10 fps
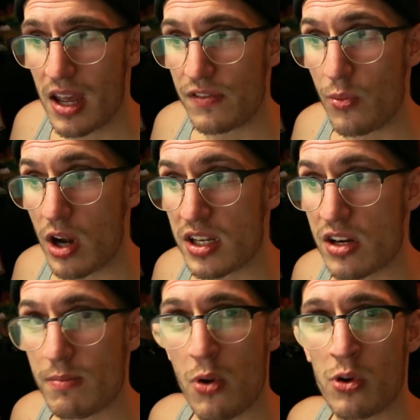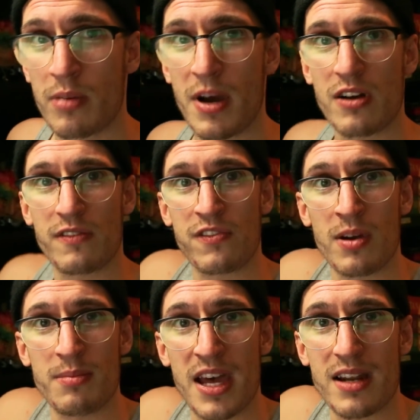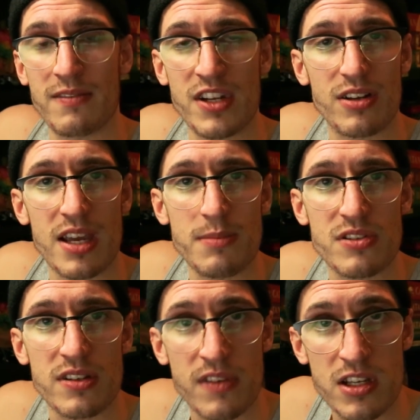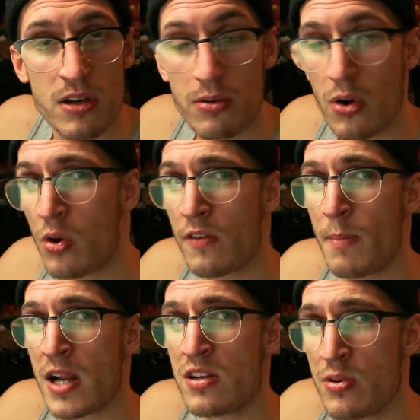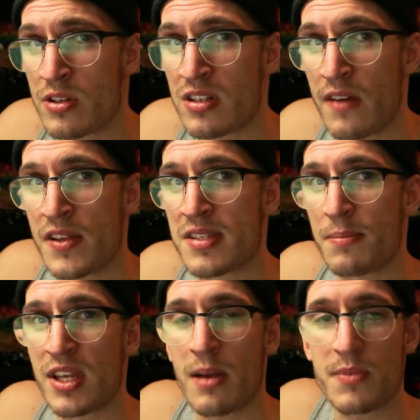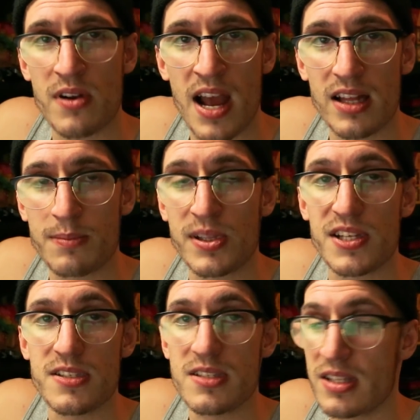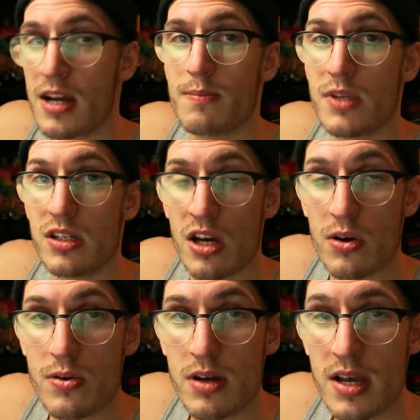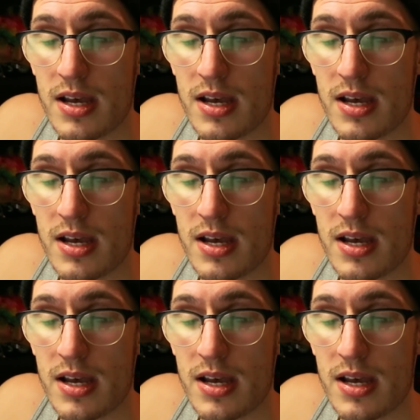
If you want to hear more about from that video game music video, or if my newer stuff is something up your alley, please let me know.